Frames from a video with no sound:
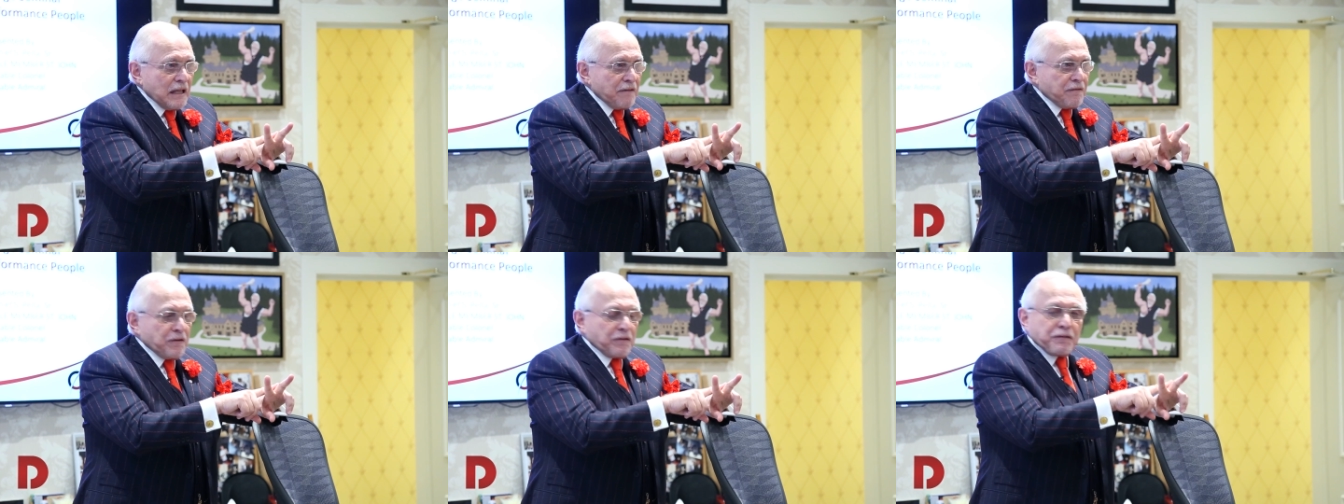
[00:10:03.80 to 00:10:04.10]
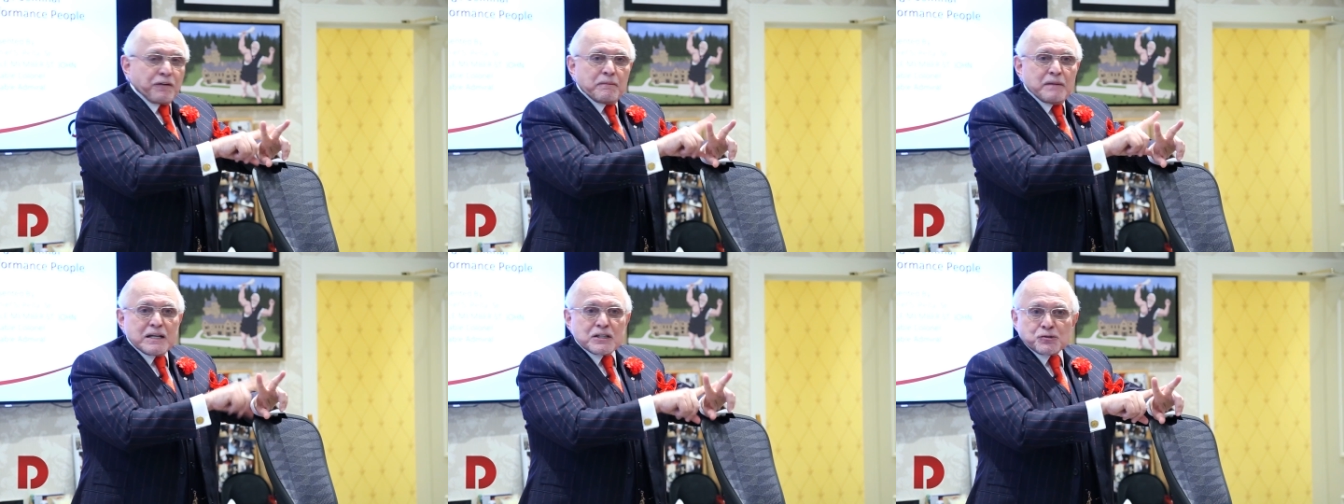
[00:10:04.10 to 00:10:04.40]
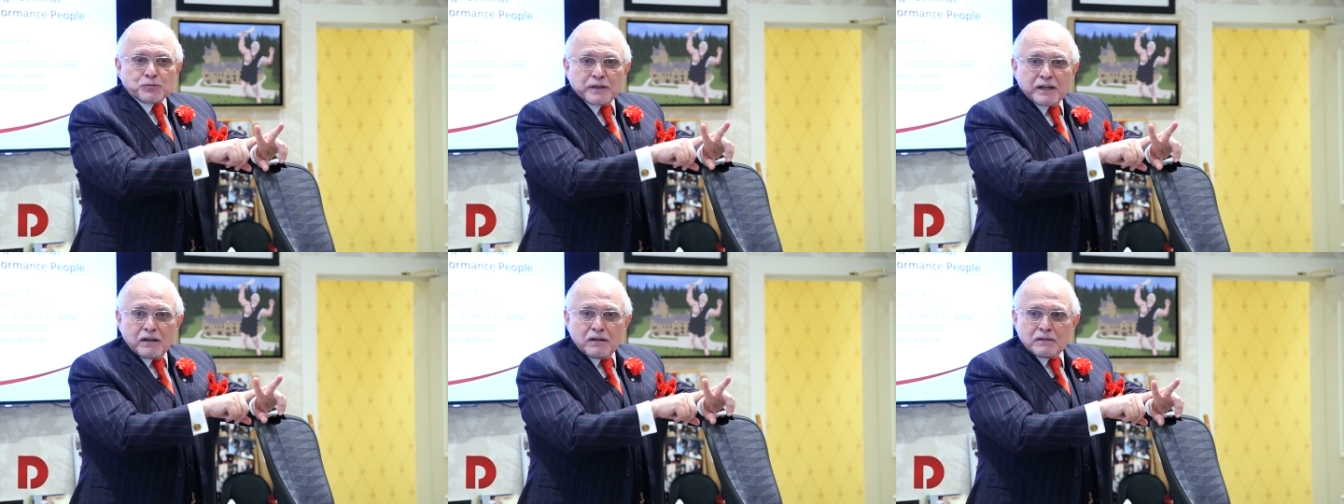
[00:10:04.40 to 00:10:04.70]
If you're from
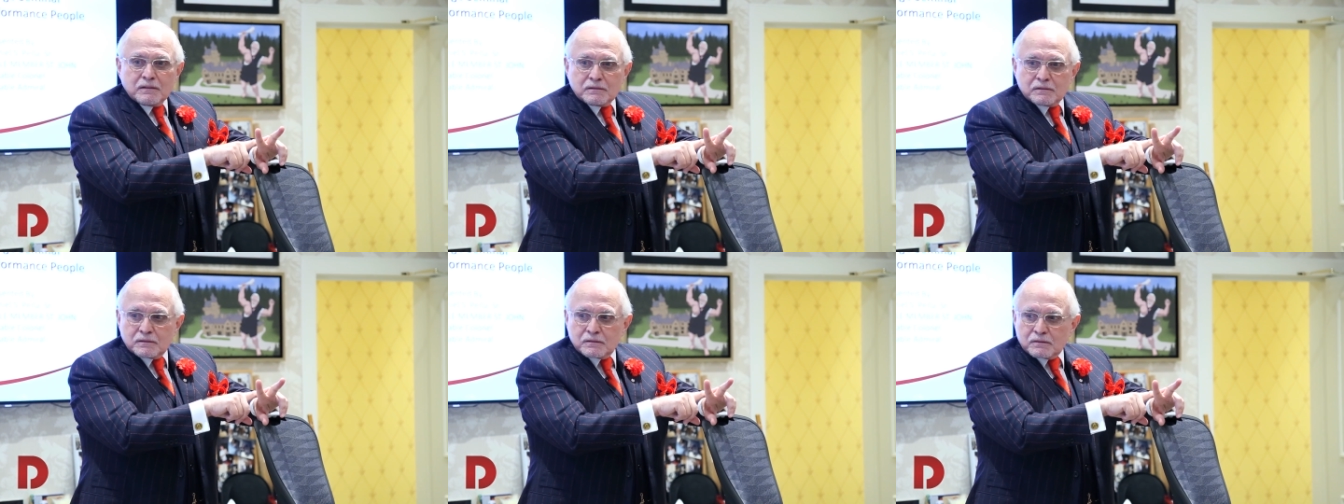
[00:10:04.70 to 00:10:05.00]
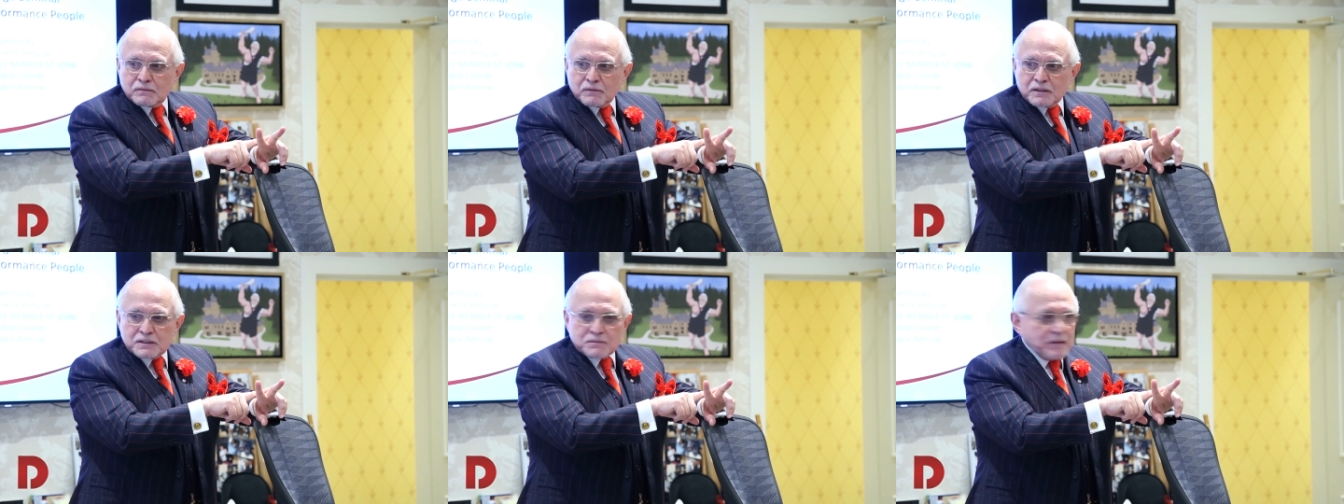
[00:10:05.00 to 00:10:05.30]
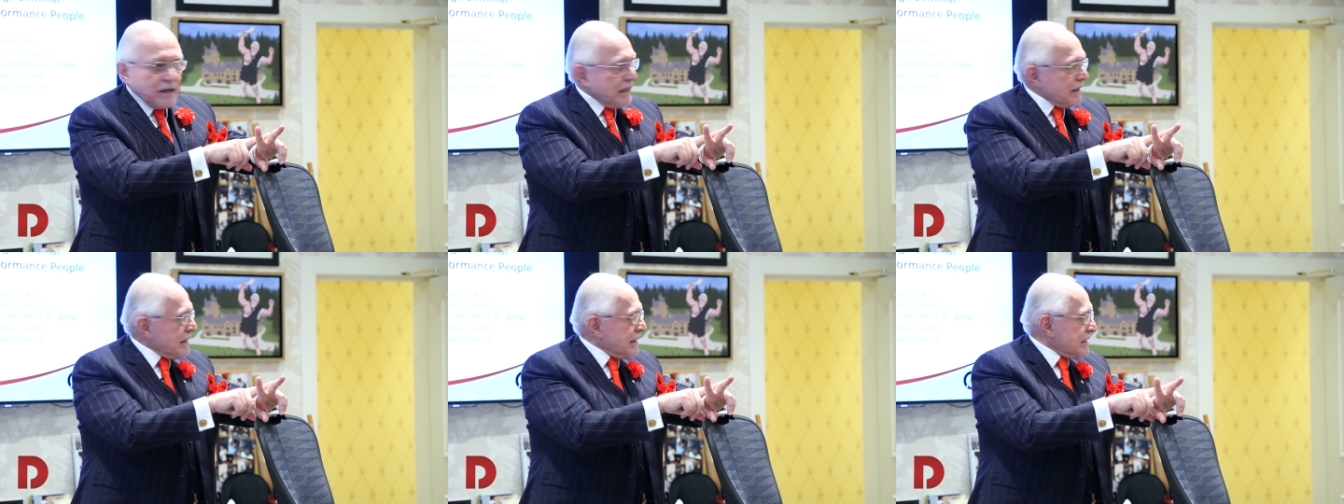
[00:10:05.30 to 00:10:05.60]
Israel, where's
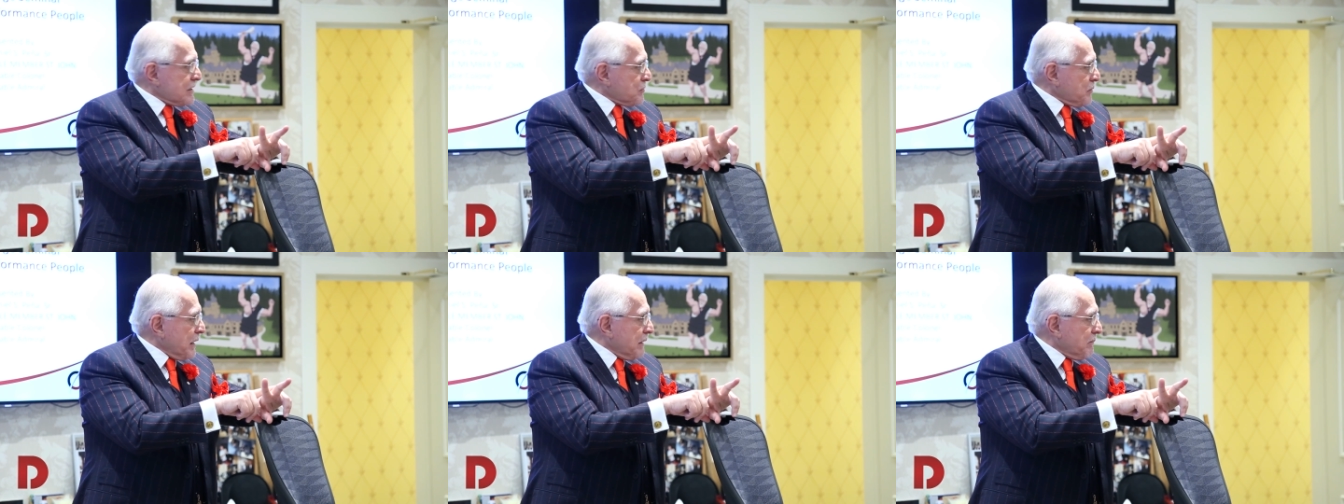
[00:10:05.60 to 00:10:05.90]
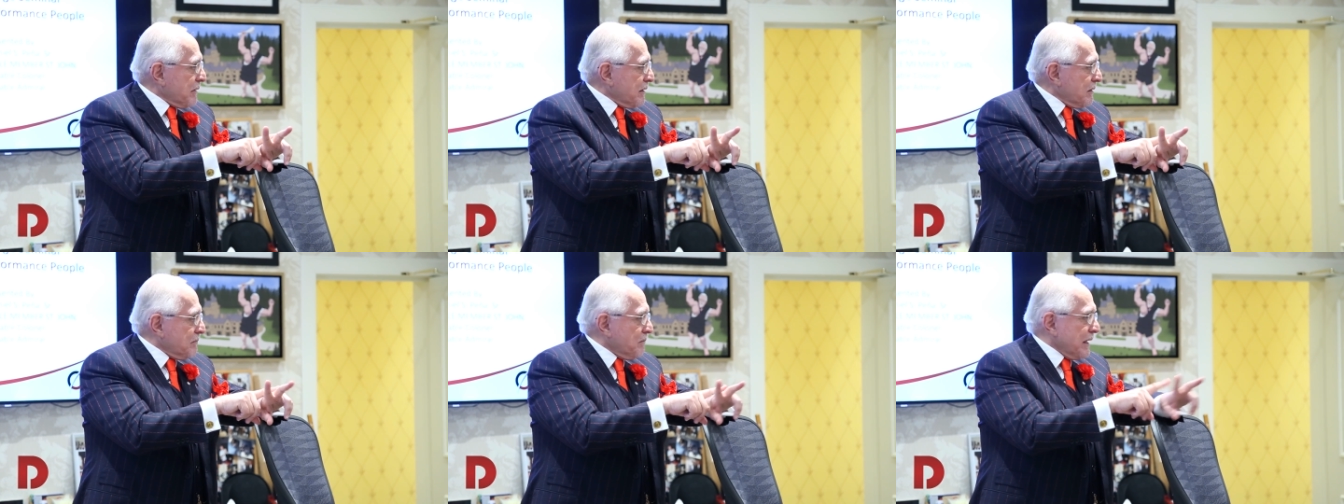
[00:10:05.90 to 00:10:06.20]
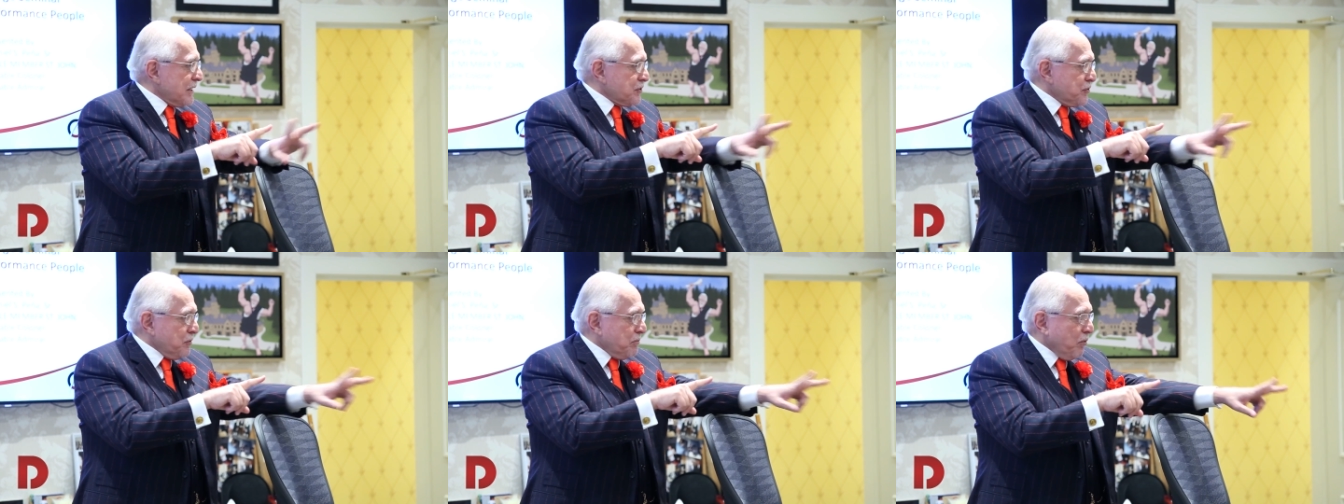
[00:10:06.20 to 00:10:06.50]
my, is
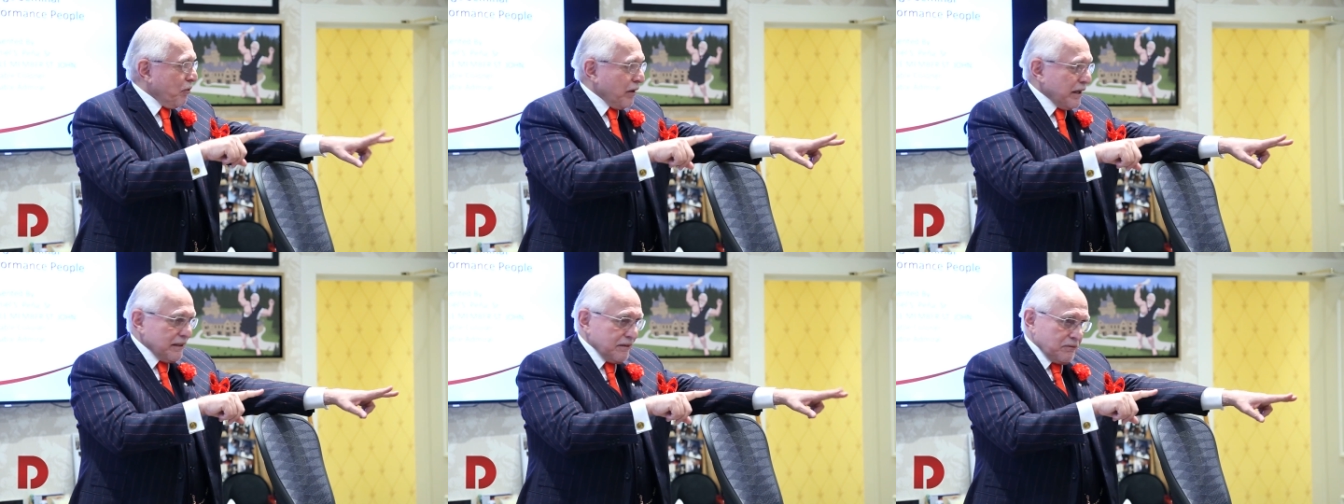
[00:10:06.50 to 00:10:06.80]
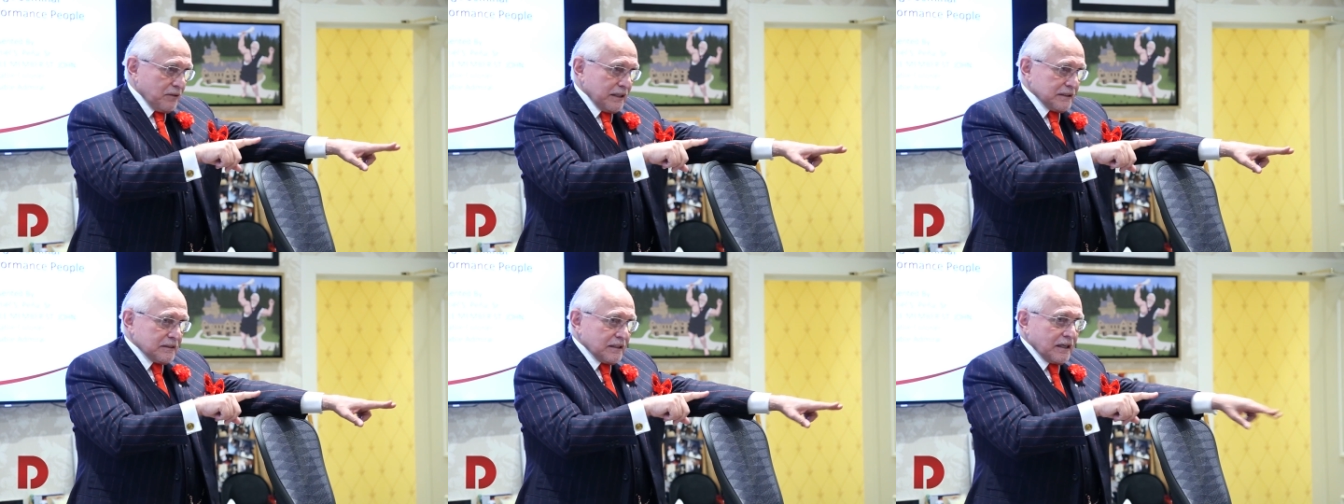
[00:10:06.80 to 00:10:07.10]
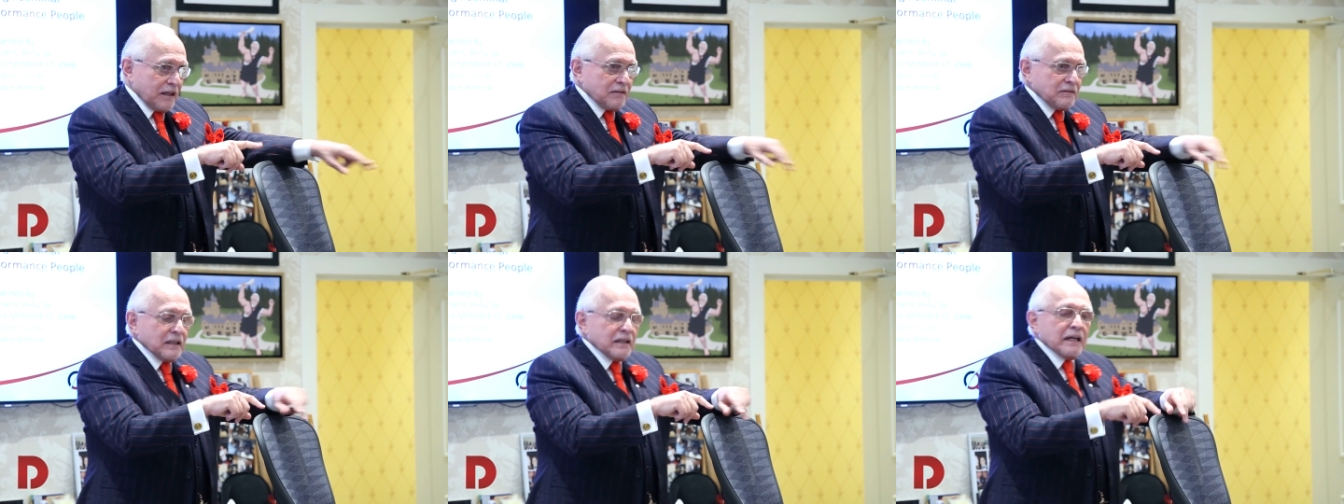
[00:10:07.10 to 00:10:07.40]
my Jew boy right
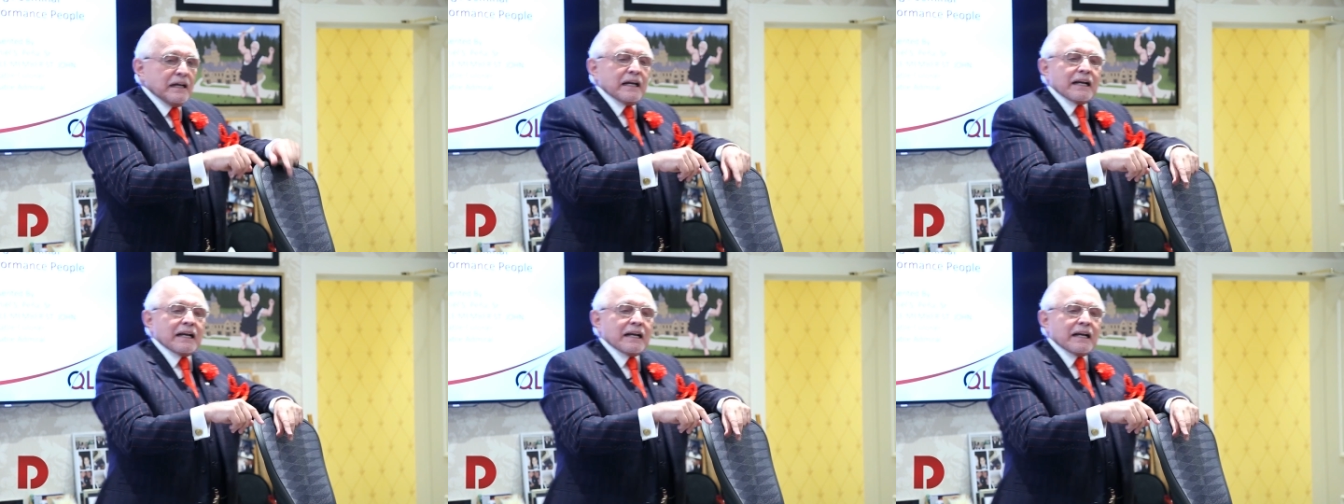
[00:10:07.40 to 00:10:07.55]
there?